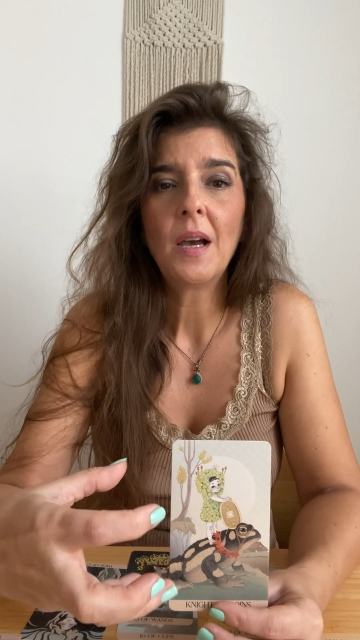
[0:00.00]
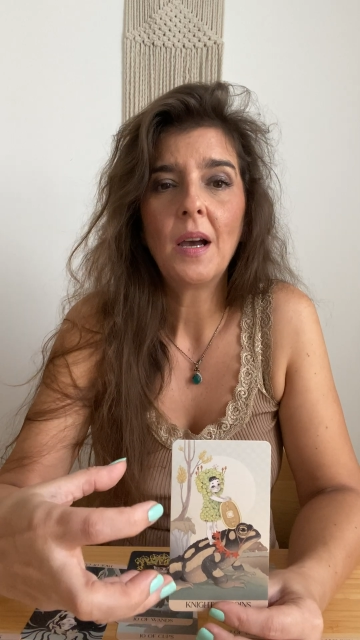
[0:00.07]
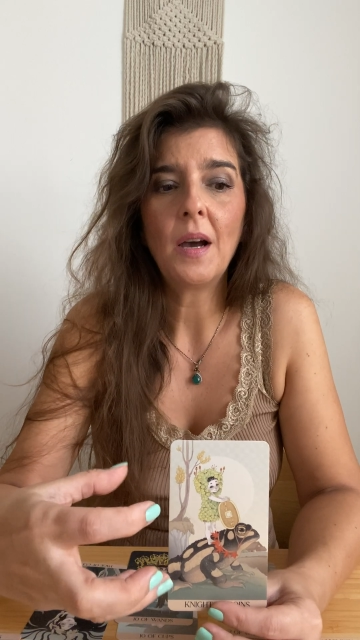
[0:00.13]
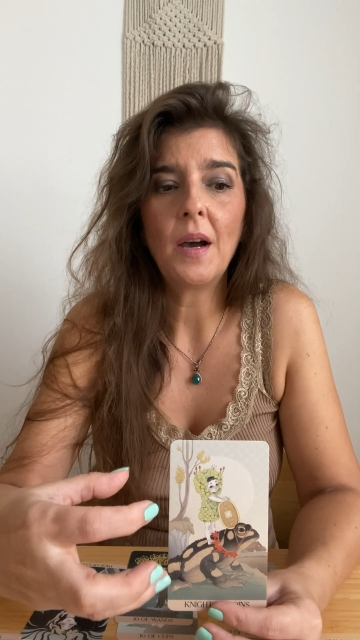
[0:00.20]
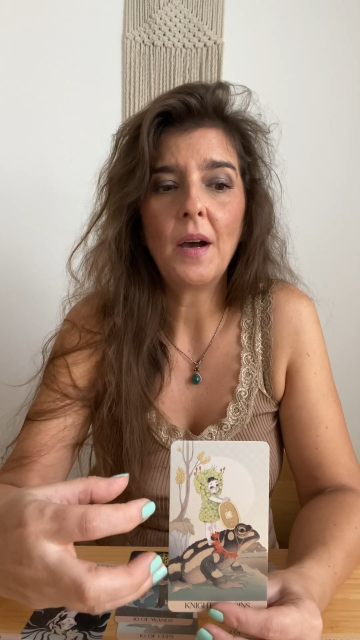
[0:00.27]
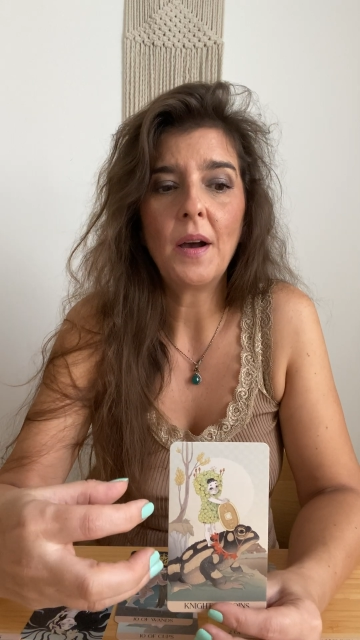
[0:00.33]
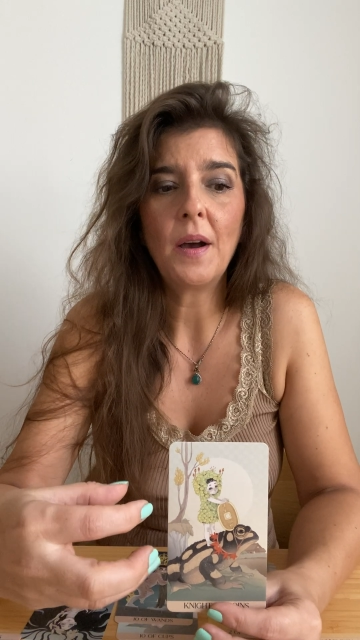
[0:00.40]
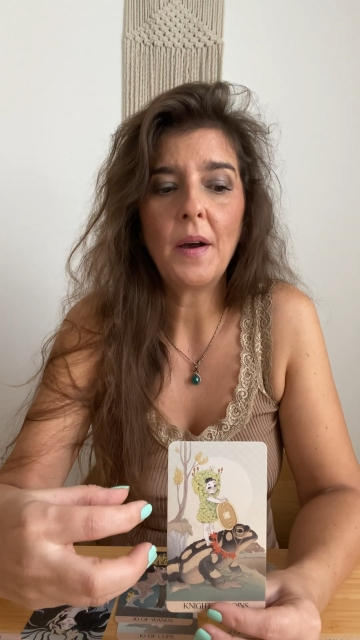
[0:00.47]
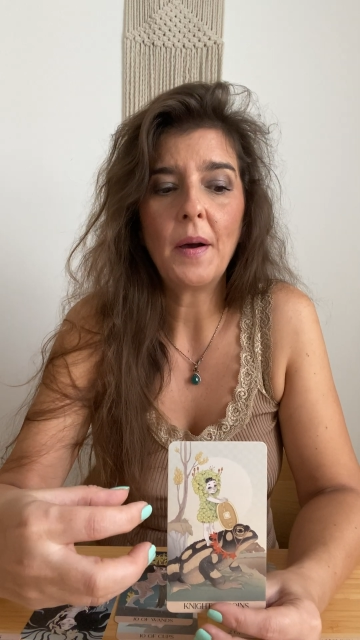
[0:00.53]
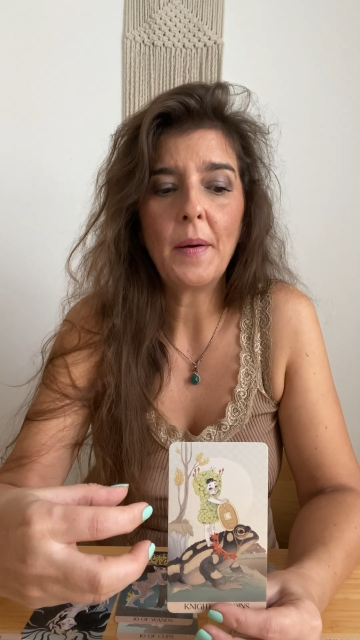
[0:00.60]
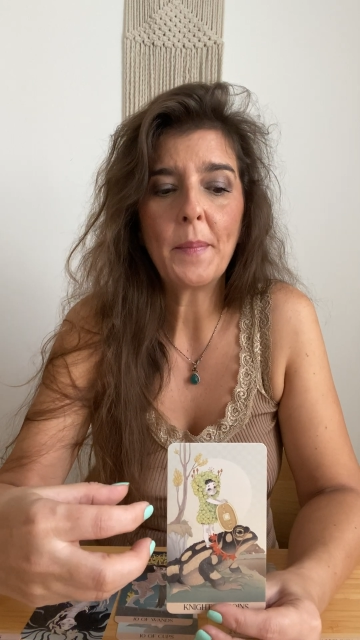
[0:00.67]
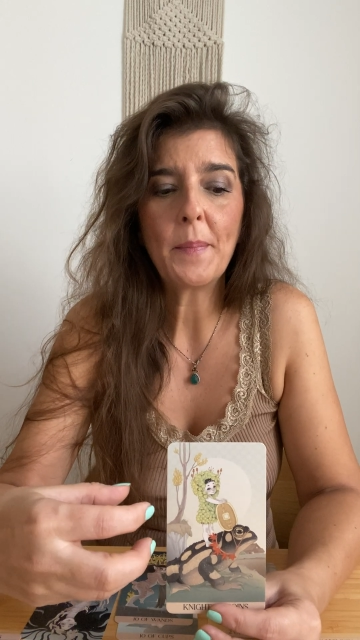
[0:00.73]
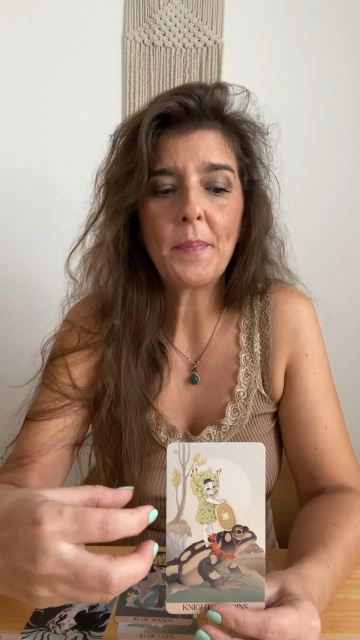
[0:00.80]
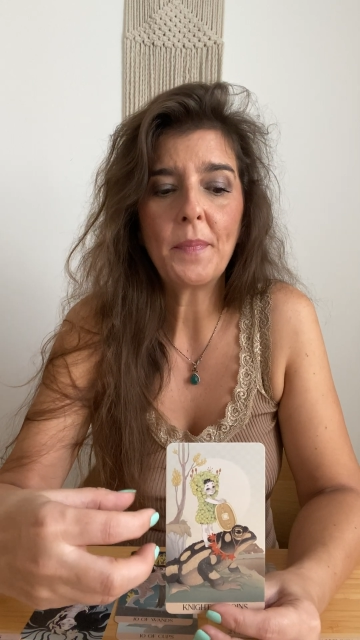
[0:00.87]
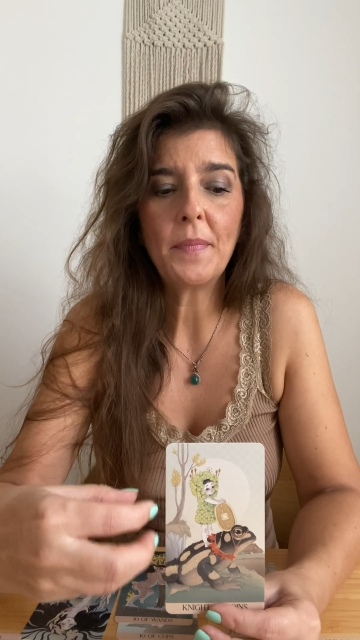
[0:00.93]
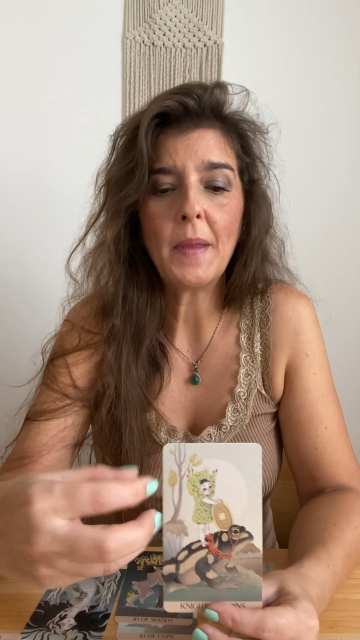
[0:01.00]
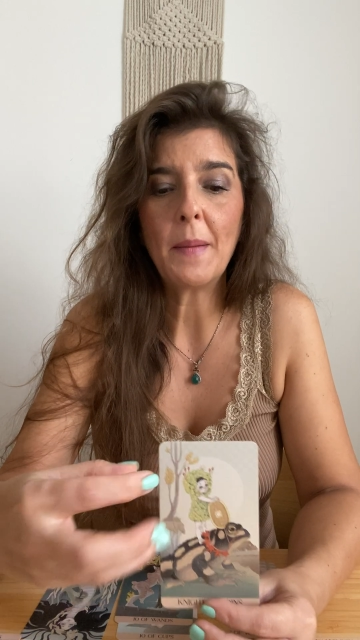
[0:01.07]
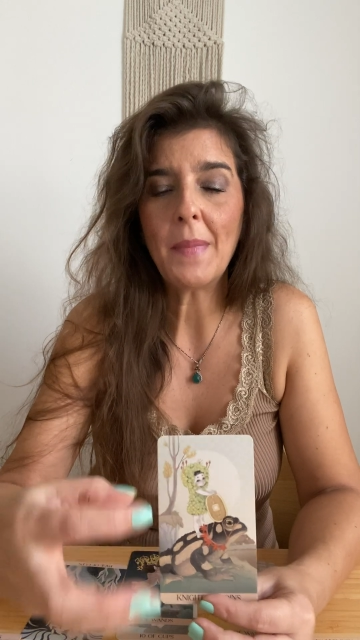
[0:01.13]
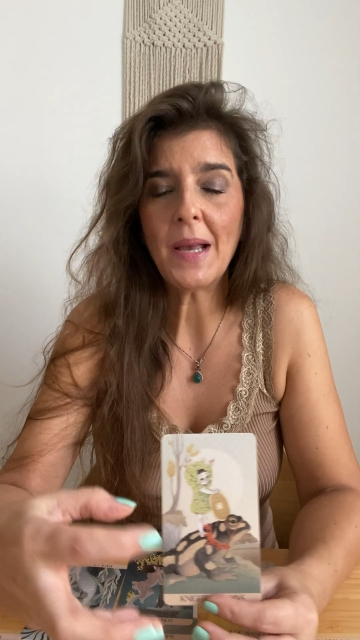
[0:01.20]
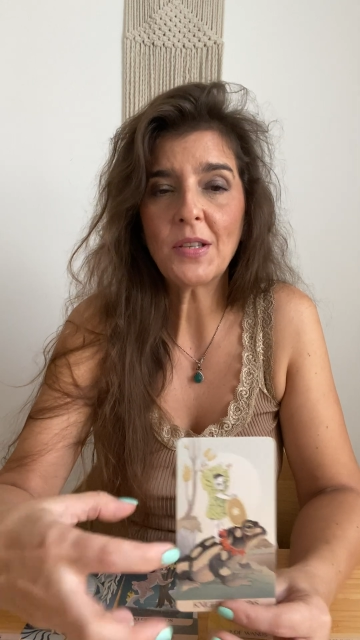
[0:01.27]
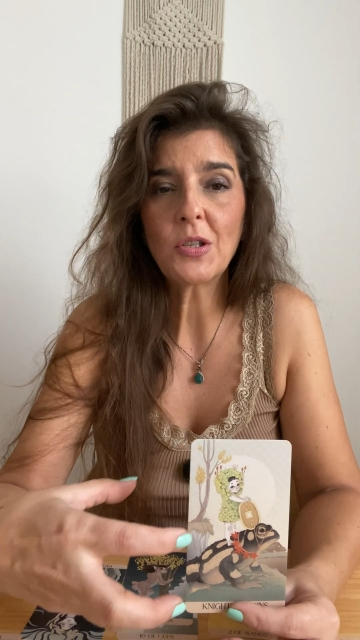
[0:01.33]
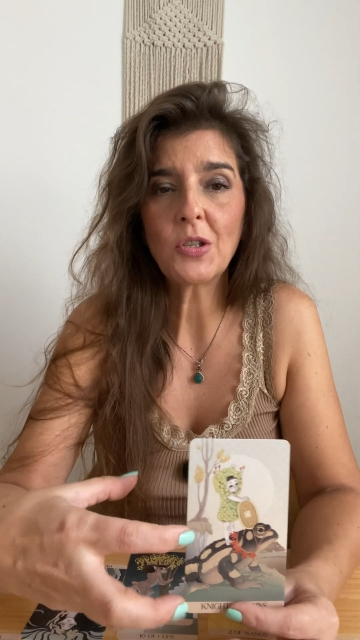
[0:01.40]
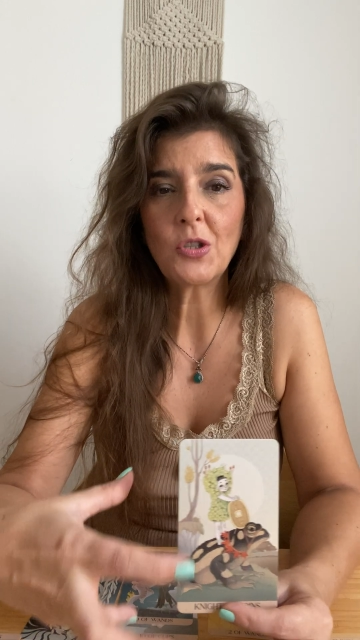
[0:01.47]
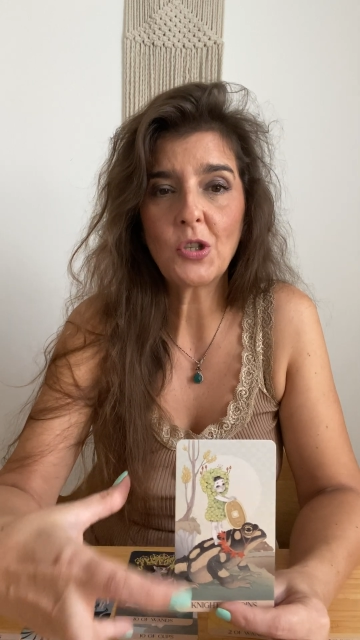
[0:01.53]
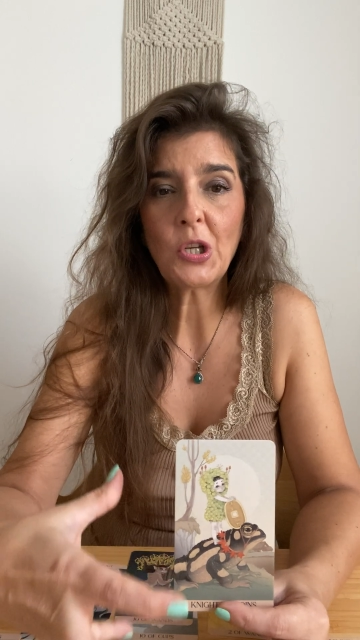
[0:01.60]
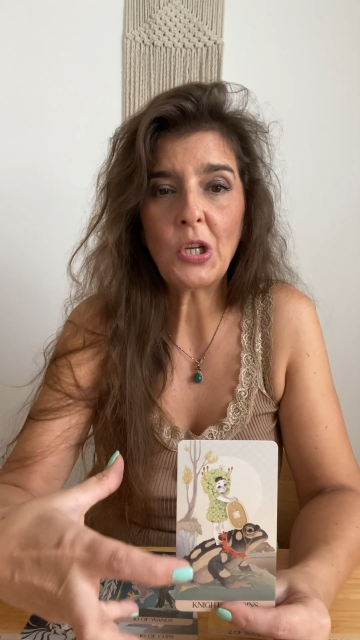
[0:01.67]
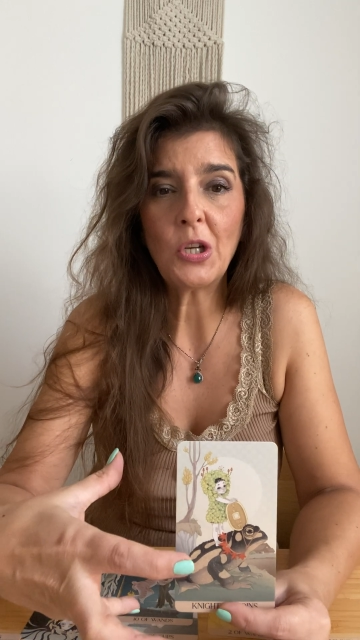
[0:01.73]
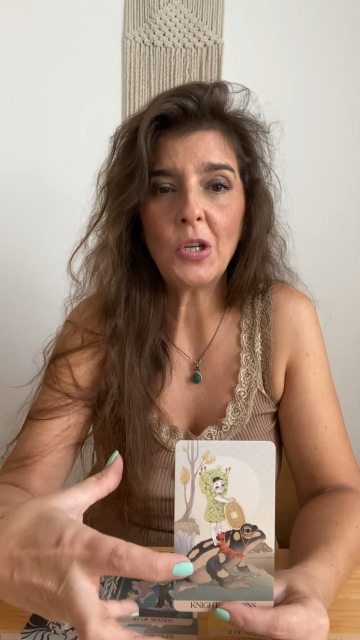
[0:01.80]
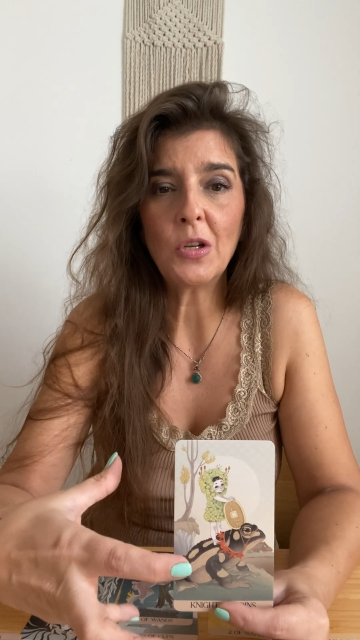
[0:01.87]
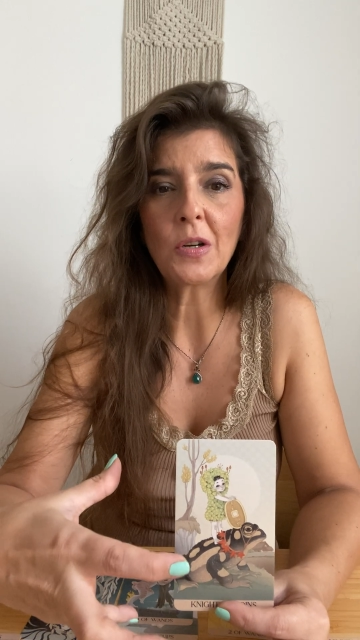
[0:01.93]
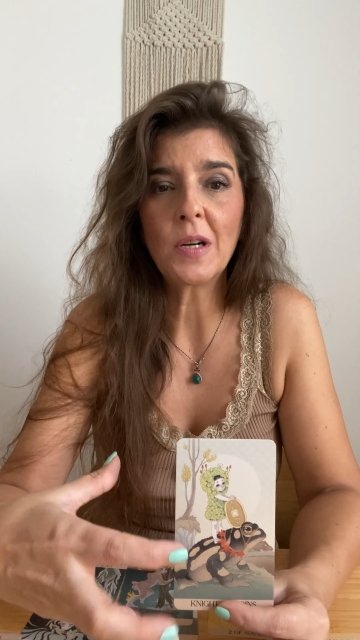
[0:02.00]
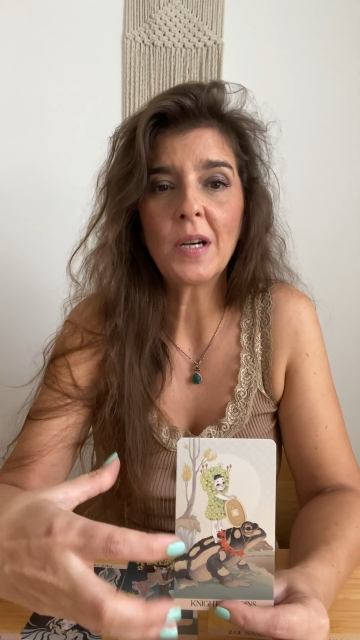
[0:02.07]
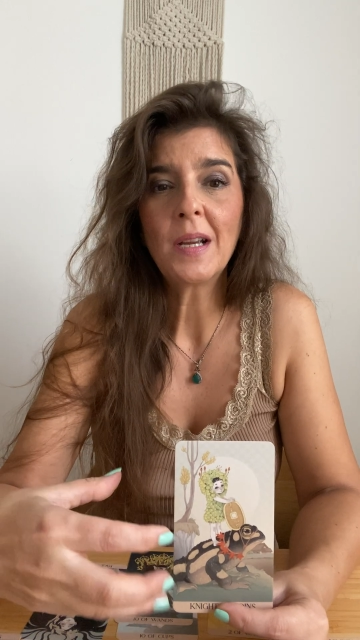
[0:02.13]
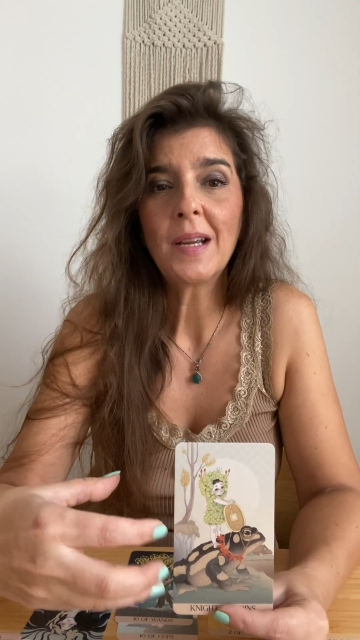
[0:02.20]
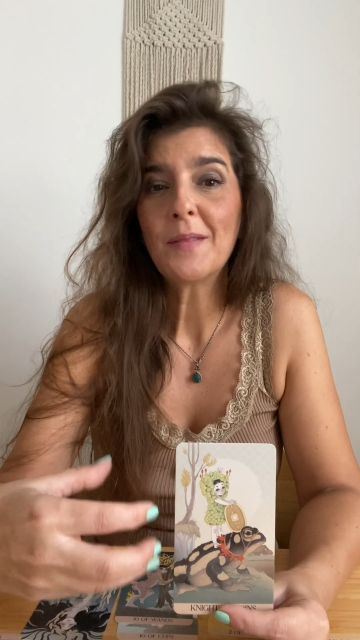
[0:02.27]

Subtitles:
the message here,